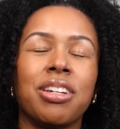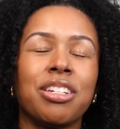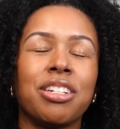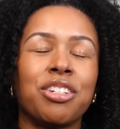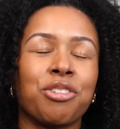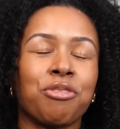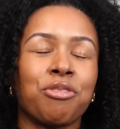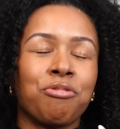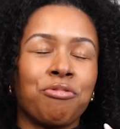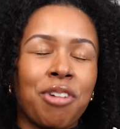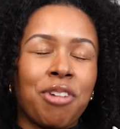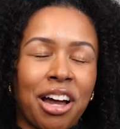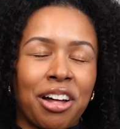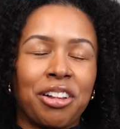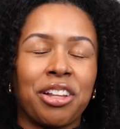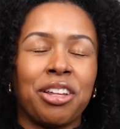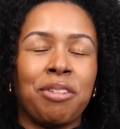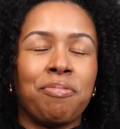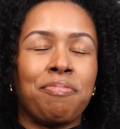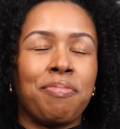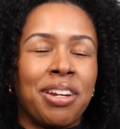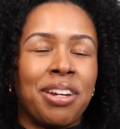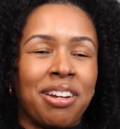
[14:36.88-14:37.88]

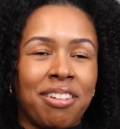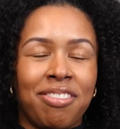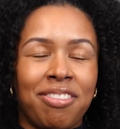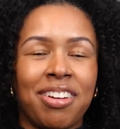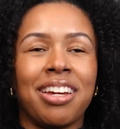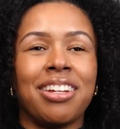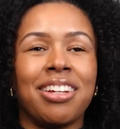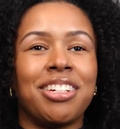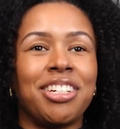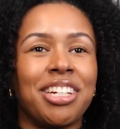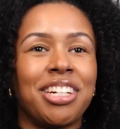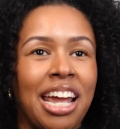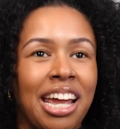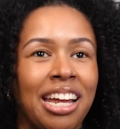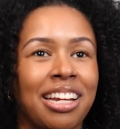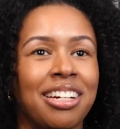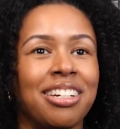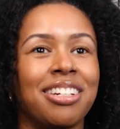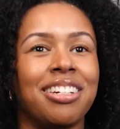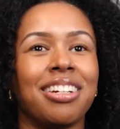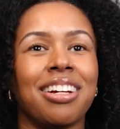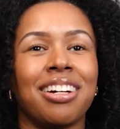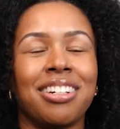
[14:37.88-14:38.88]
directly benefit and
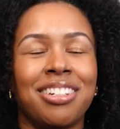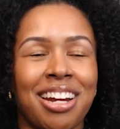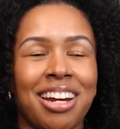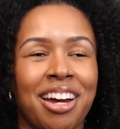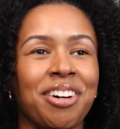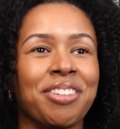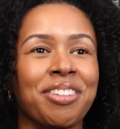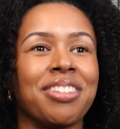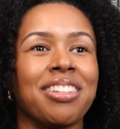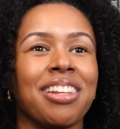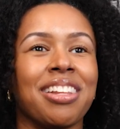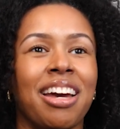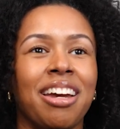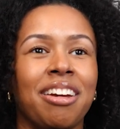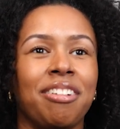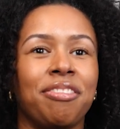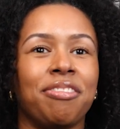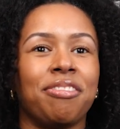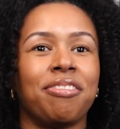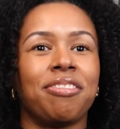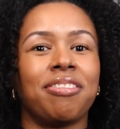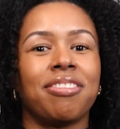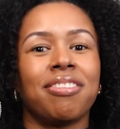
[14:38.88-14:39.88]
change a child's
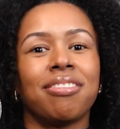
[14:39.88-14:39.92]
life.